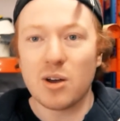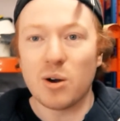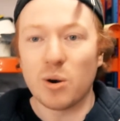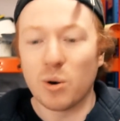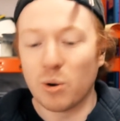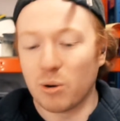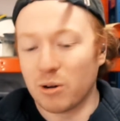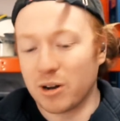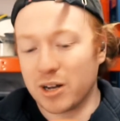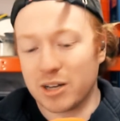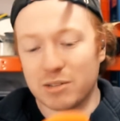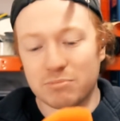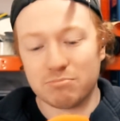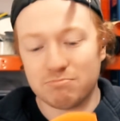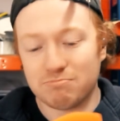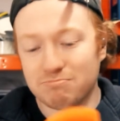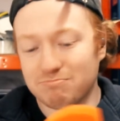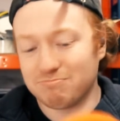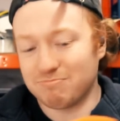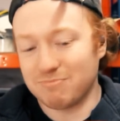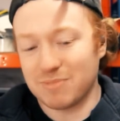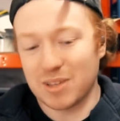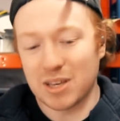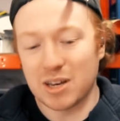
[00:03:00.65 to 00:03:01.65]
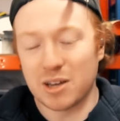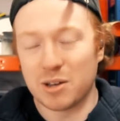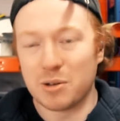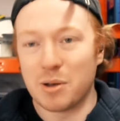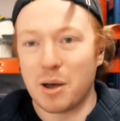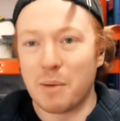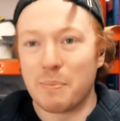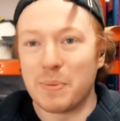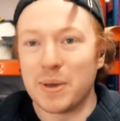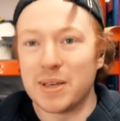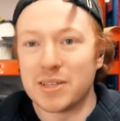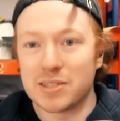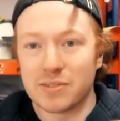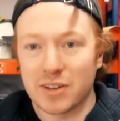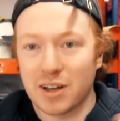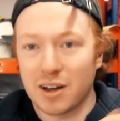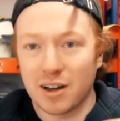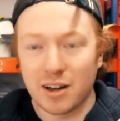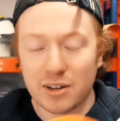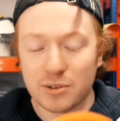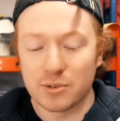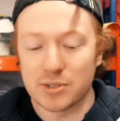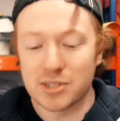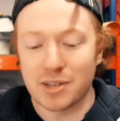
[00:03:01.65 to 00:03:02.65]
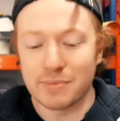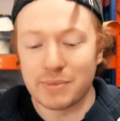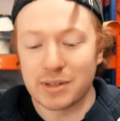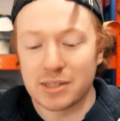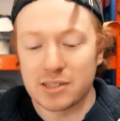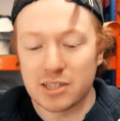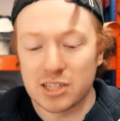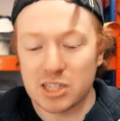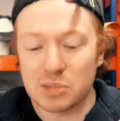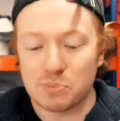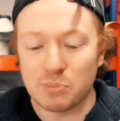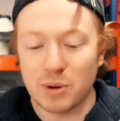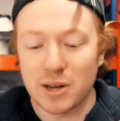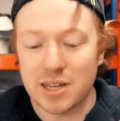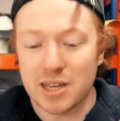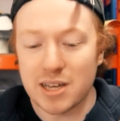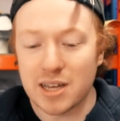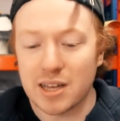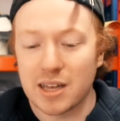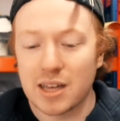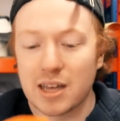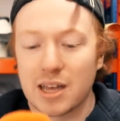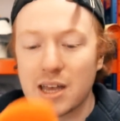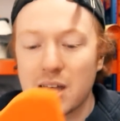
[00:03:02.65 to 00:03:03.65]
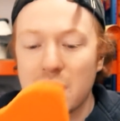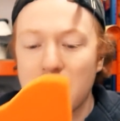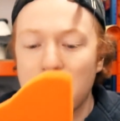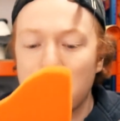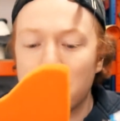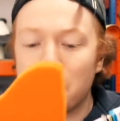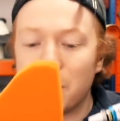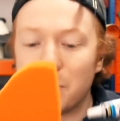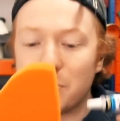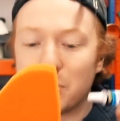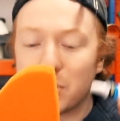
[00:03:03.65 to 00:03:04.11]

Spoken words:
or a piece of card or something to spread it. But